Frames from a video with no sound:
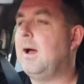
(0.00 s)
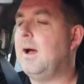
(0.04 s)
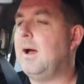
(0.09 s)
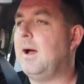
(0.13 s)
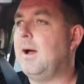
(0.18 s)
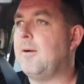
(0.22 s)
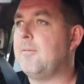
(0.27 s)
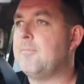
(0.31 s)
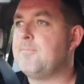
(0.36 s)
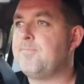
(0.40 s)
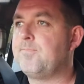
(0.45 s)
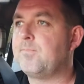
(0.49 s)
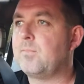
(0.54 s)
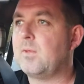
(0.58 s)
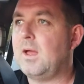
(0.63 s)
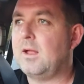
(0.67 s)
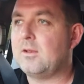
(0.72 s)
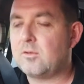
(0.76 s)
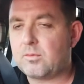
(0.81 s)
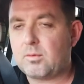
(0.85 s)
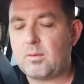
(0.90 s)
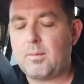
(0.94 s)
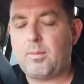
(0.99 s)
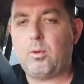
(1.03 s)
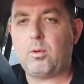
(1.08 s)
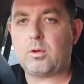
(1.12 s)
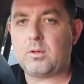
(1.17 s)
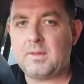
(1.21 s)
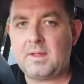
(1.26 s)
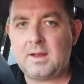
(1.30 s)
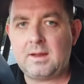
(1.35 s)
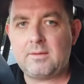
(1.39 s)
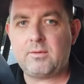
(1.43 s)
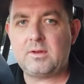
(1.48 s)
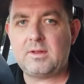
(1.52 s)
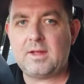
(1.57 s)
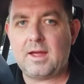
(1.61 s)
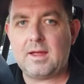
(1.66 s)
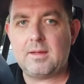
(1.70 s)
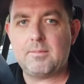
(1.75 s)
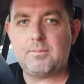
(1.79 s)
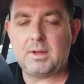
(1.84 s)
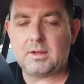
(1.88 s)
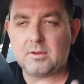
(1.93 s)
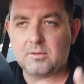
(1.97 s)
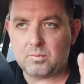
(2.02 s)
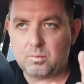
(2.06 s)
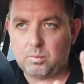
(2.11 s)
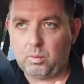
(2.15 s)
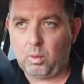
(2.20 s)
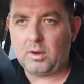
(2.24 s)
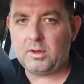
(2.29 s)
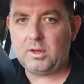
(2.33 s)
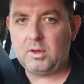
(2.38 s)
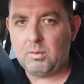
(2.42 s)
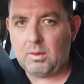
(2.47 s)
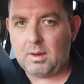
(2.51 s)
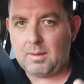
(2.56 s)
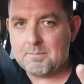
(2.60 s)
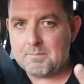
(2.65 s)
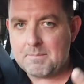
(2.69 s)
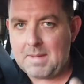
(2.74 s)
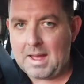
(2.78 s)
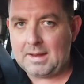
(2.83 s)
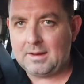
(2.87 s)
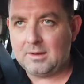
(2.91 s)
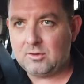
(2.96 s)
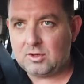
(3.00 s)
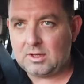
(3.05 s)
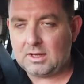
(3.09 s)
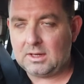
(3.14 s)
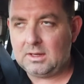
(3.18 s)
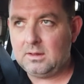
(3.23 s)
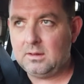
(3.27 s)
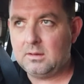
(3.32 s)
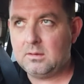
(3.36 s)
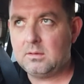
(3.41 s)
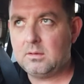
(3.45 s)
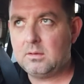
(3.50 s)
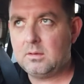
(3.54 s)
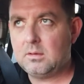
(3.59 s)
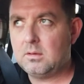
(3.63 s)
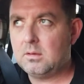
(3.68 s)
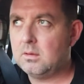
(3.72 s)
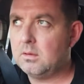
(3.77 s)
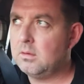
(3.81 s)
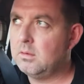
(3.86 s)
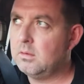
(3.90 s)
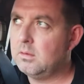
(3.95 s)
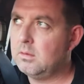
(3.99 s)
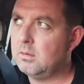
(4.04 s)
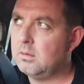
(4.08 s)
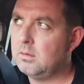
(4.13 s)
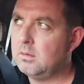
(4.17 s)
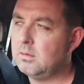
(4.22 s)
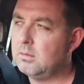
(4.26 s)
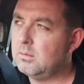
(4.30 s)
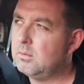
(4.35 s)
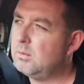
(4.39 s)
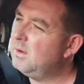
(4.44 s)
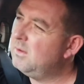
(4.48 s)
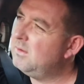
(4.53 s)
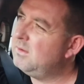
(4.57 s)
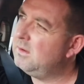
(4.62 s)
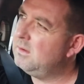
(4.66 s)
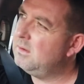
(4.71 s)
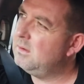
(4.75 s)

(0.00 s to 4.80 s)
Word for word: um, and just report on that every day, because what you are managing, what is